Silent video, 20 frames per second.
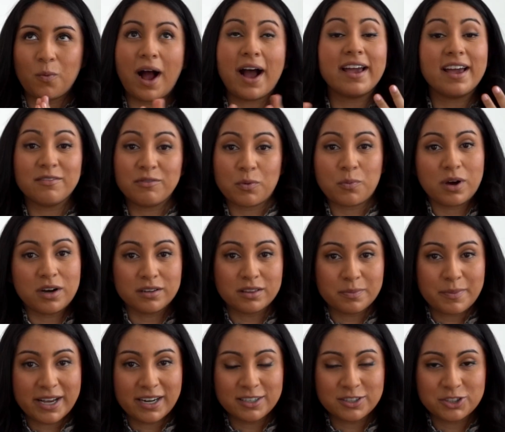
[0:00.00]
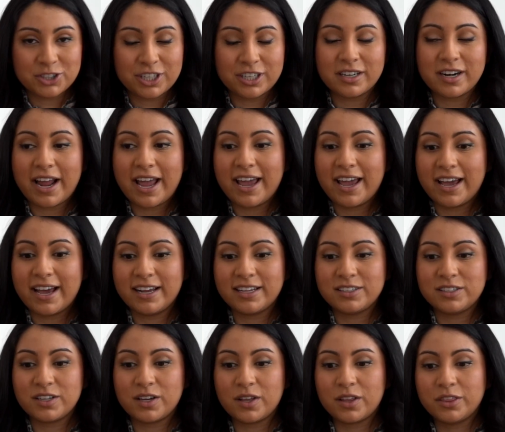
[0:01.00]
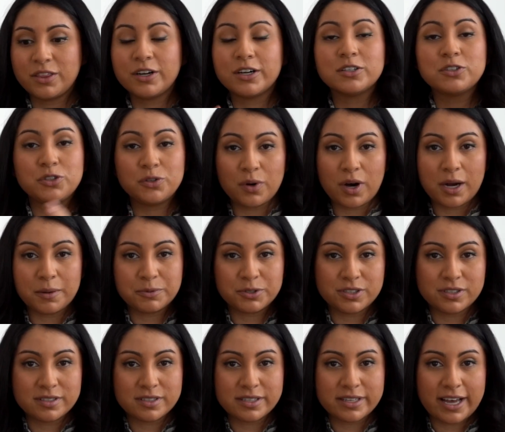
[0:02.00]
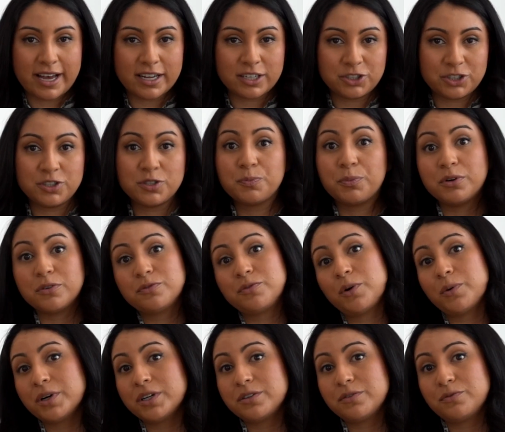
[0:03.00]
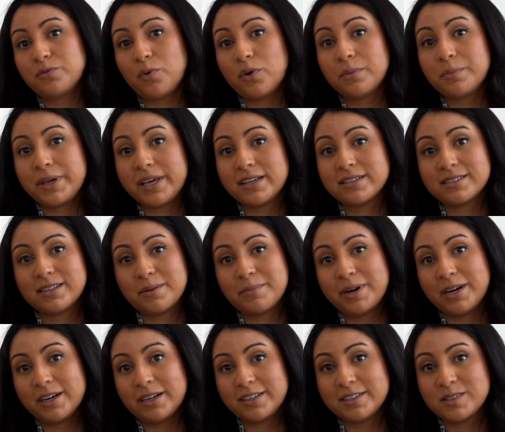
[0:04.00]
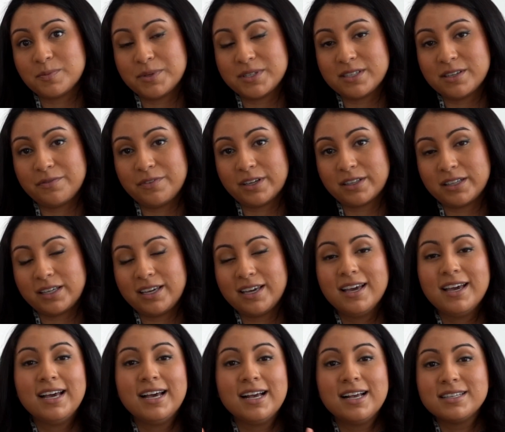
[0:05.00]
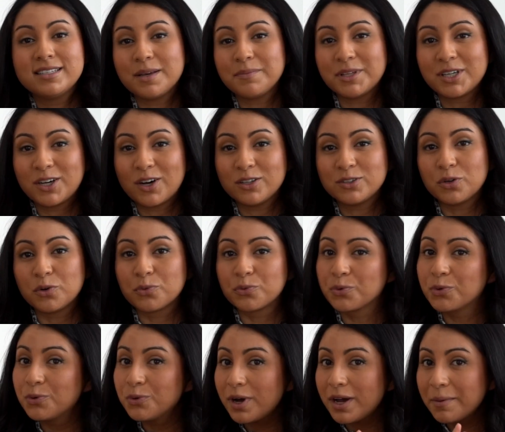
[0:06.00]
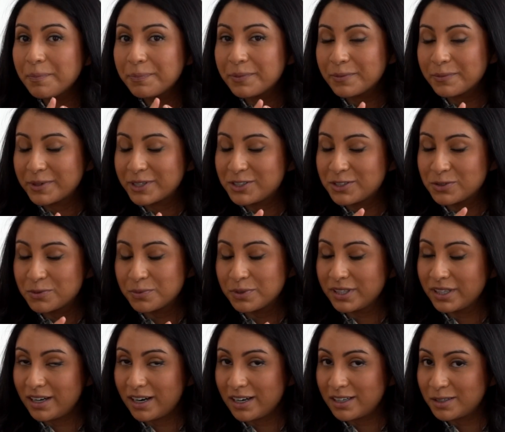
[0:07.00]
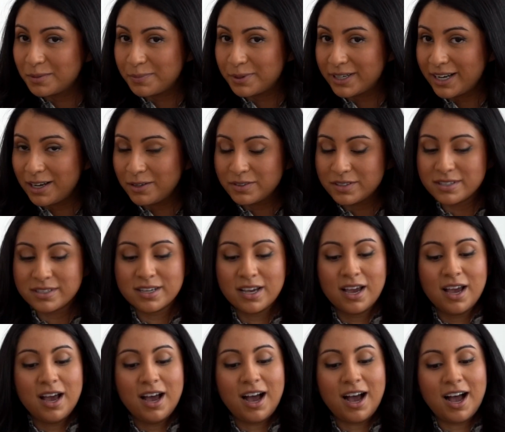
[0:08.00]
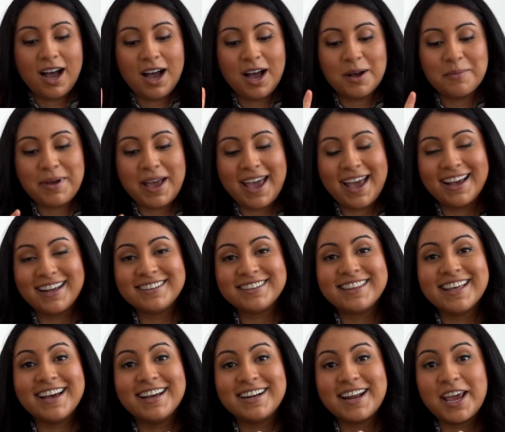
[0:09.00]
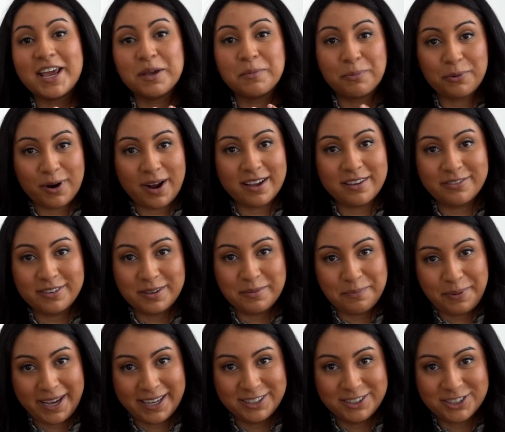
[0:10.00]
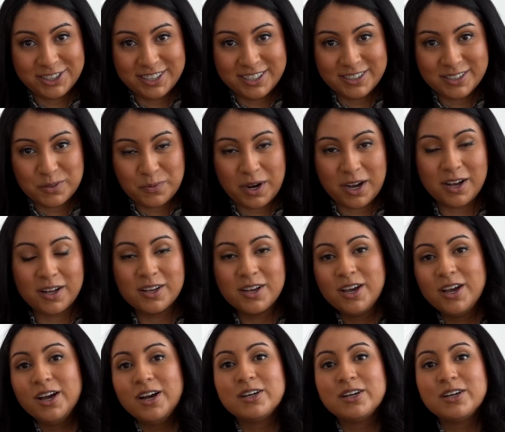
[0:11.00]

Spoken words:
I have a wealth manager and there are 2 options that she's put forward for me as an American specifically. Something called a RUA, which is really hard to pronounce, and then a private pension as well.